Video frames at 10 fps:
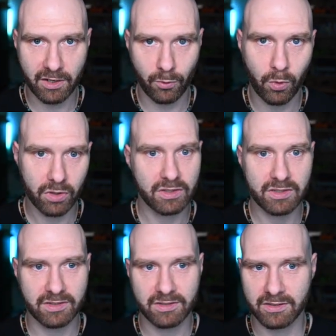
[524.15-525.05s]
What,
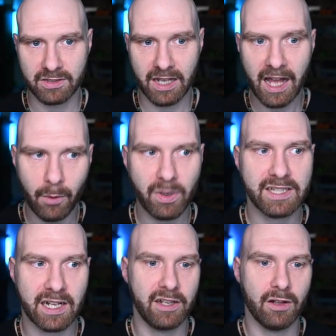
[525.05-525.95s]
how
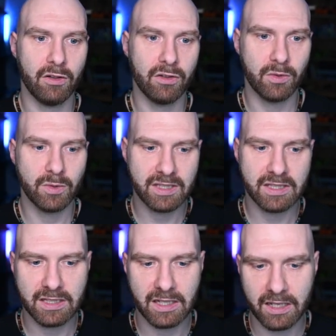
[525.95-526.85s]
exactly all those